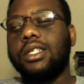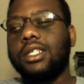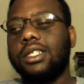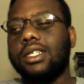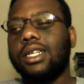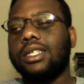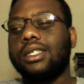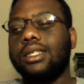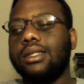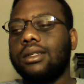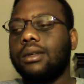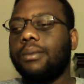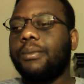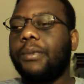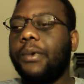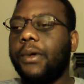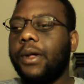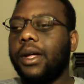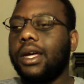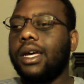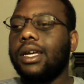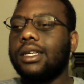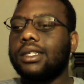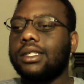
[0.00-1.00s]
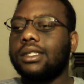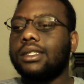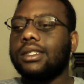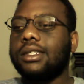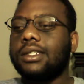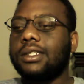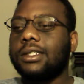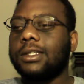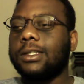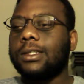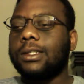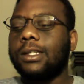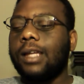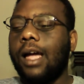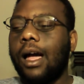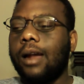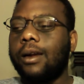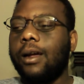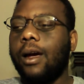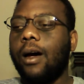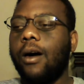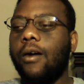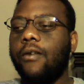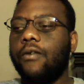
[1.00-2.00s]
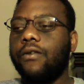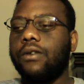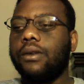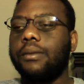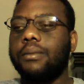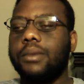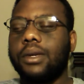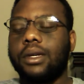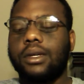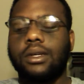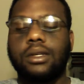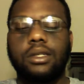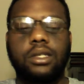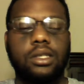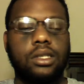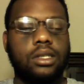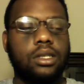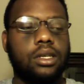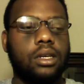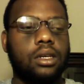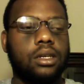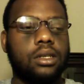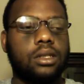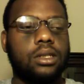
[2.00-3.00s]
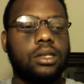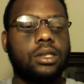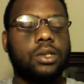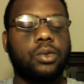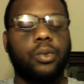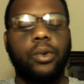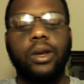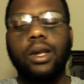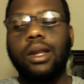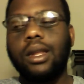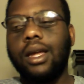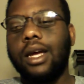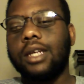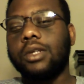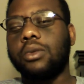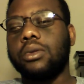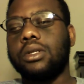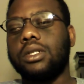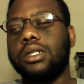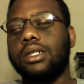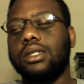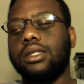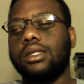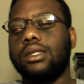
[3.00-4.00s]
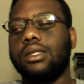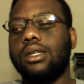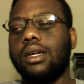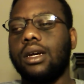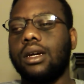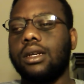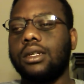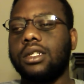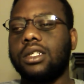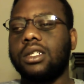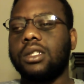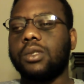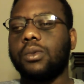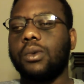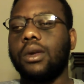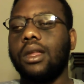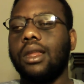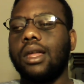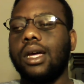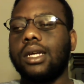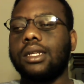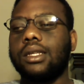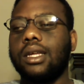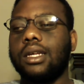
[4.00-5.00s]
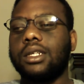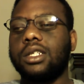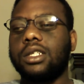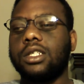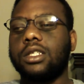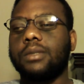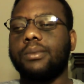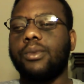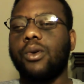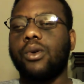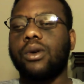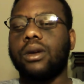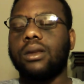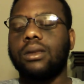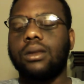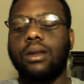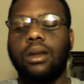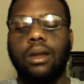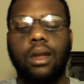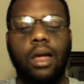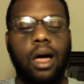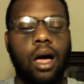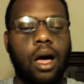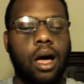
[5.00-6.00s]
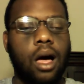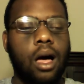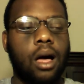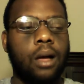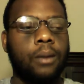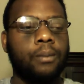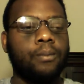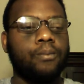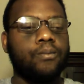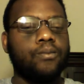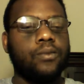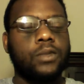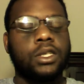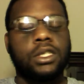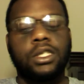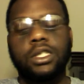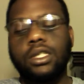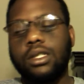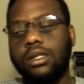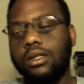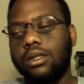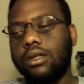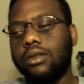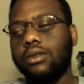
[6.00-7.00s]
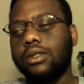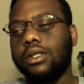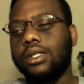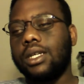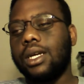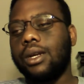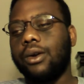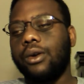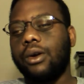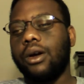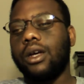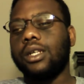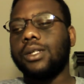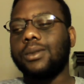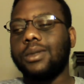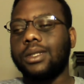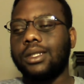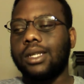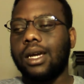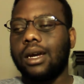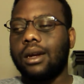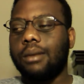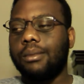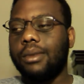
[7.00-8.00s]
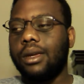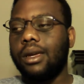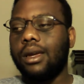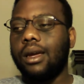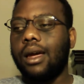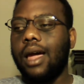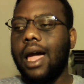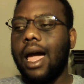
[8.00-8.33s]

she's just in a place that's just not healthy because she she's realized what she's done. She's realized that she's broken the law. She knows that her husband's not gonna be